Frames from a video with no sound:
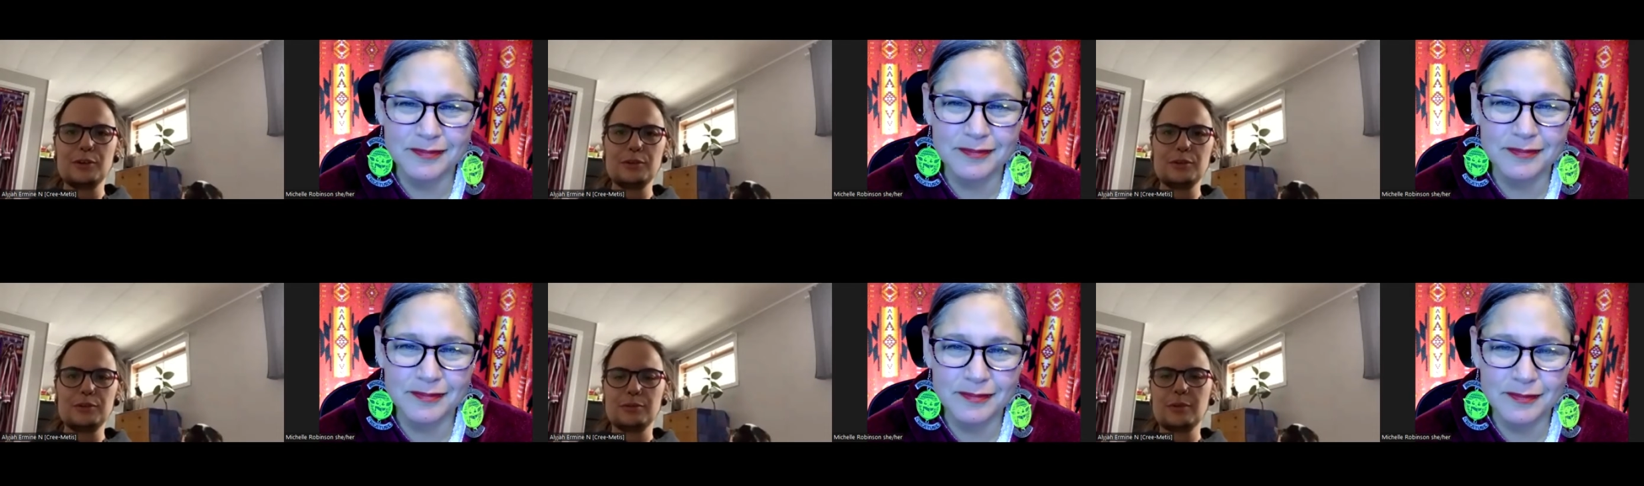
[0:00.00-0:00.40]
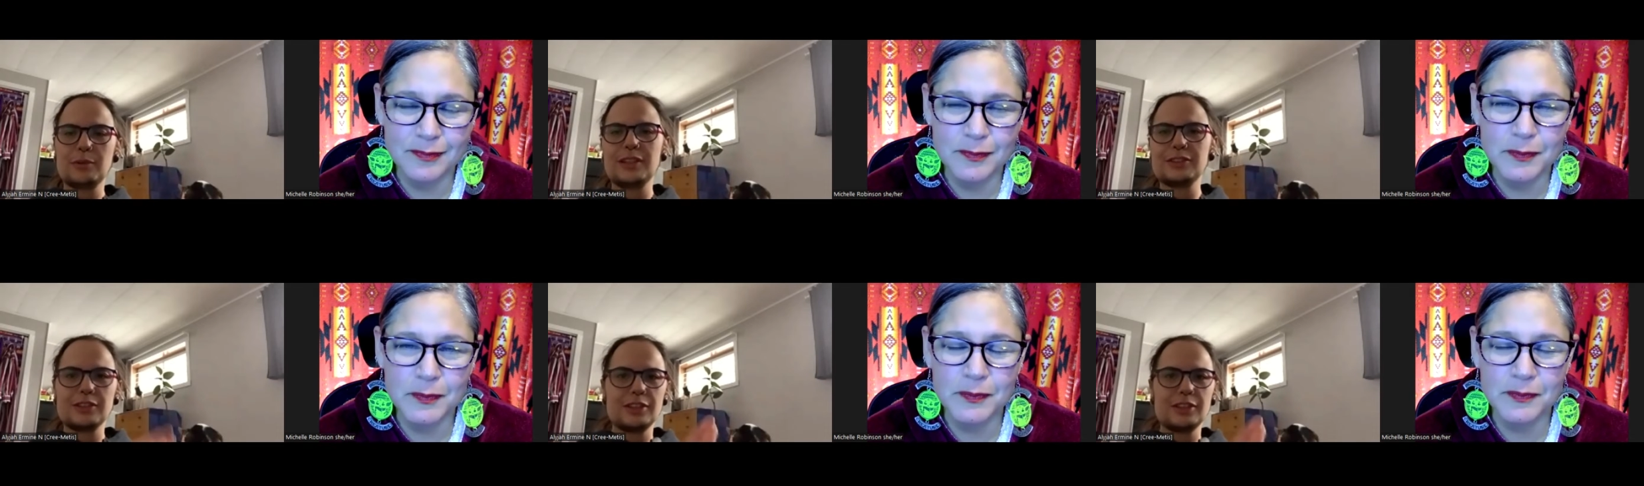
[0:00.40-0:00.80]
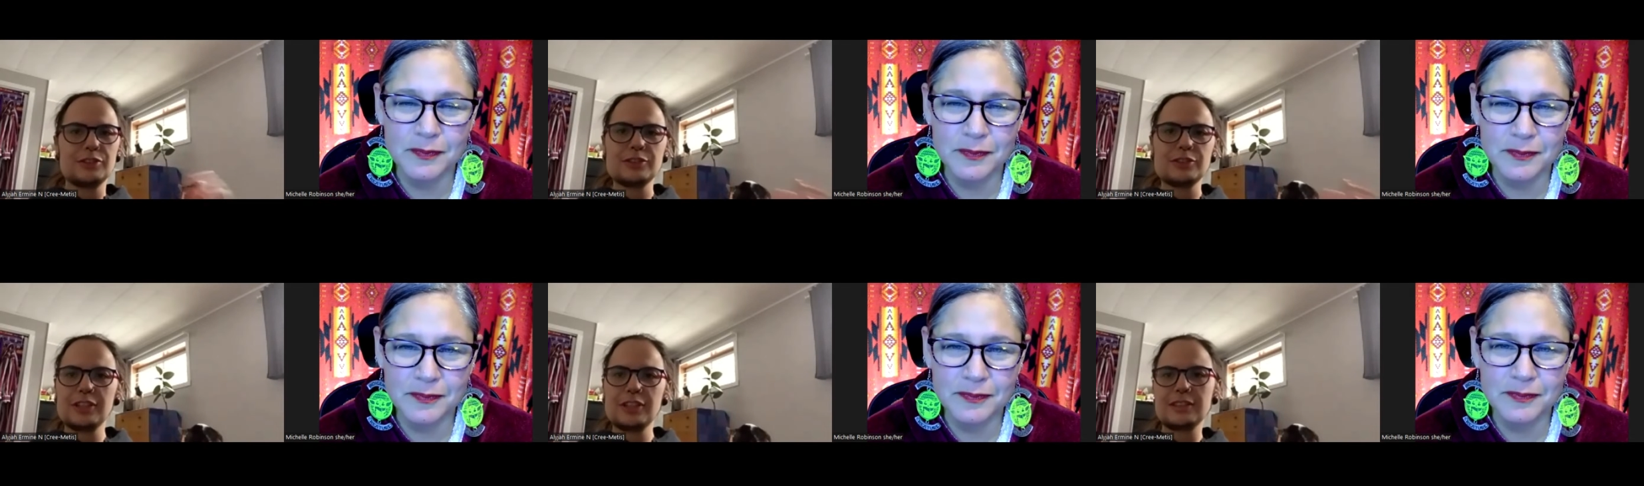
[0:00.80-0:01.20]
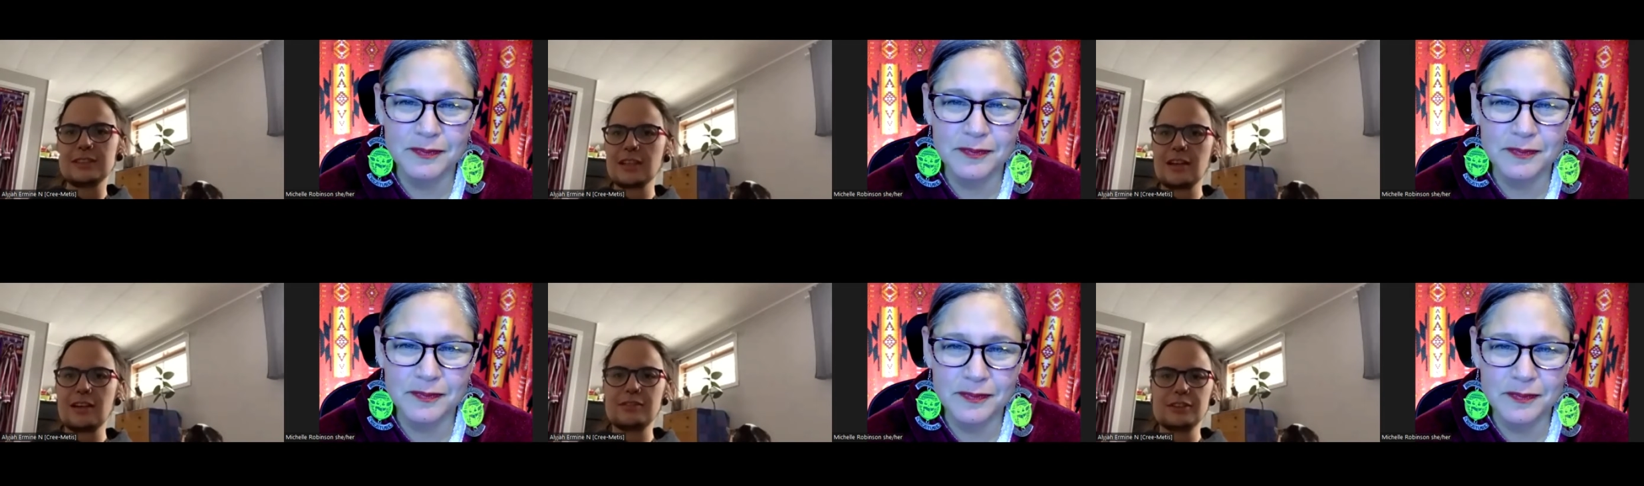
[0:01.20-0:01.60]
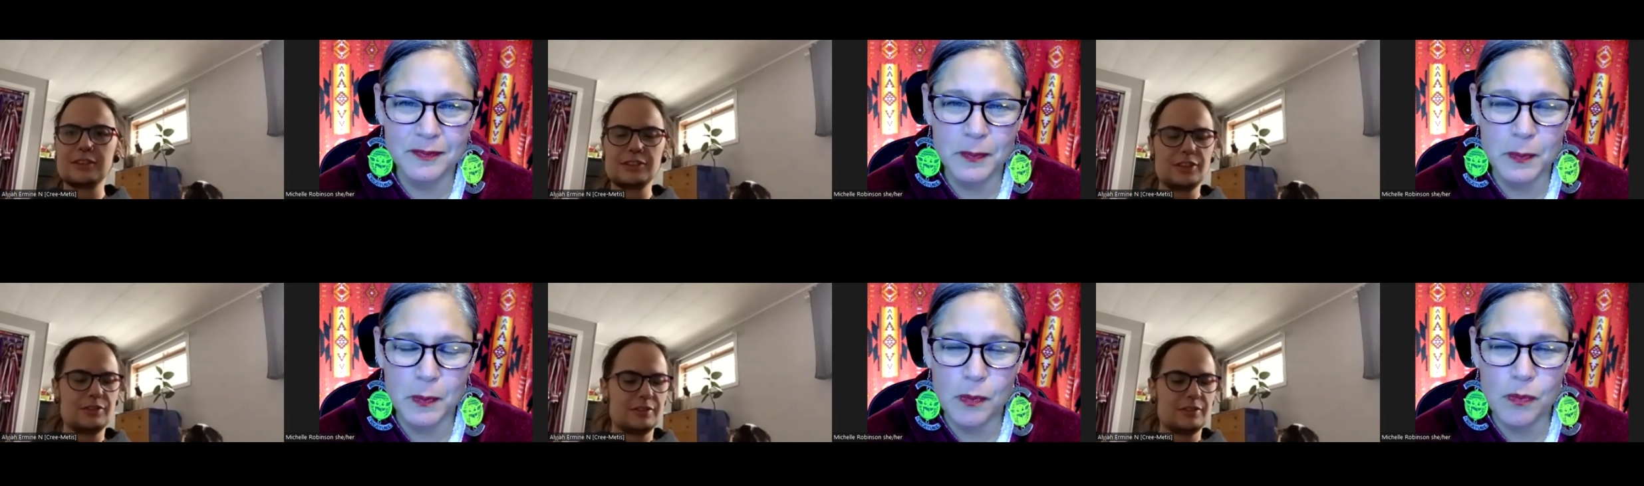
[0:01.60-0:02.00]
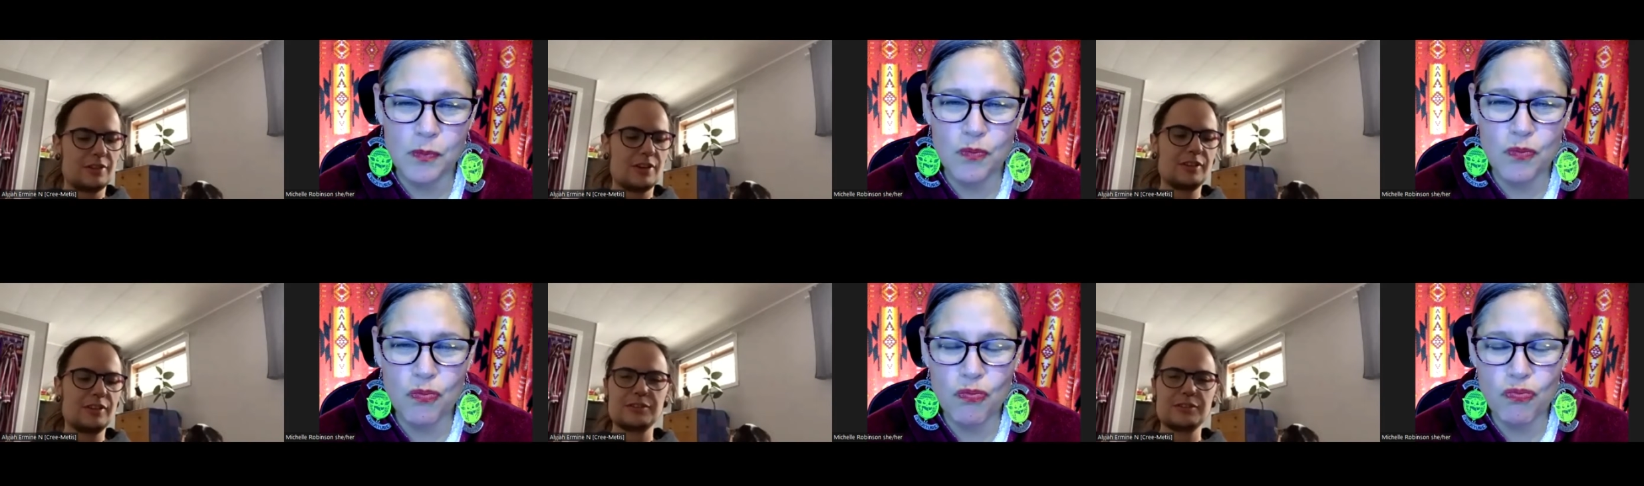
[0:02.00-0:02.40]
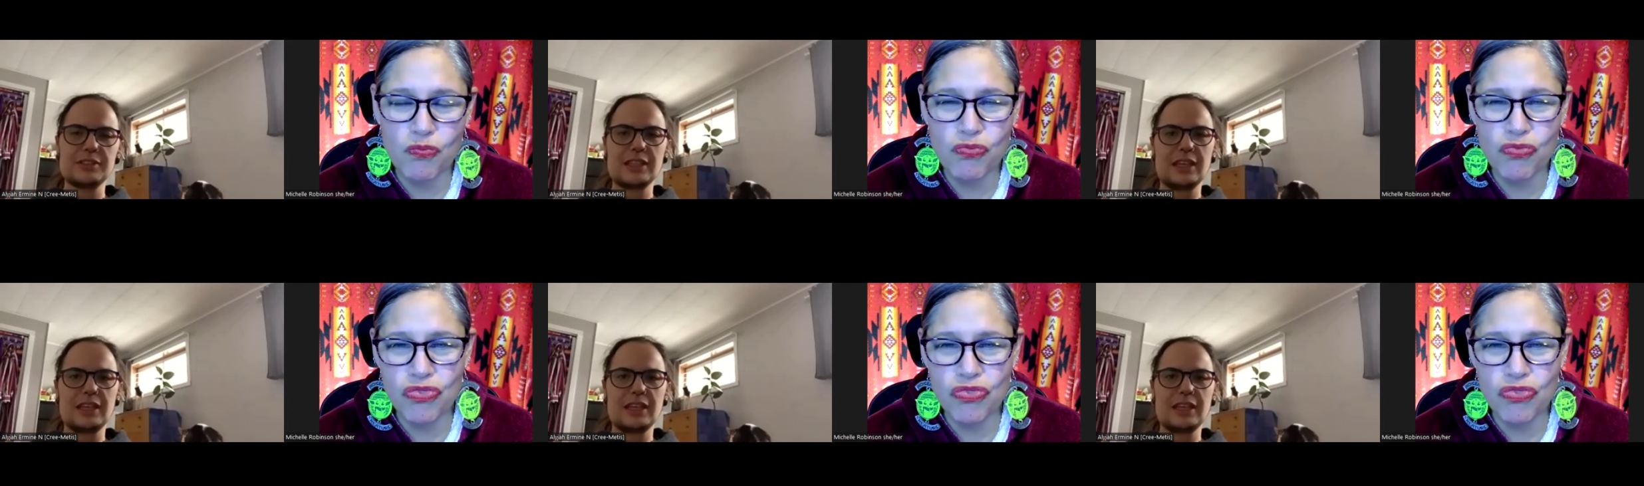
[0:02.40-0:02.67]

Speaker 1: who what insurance covers you and all those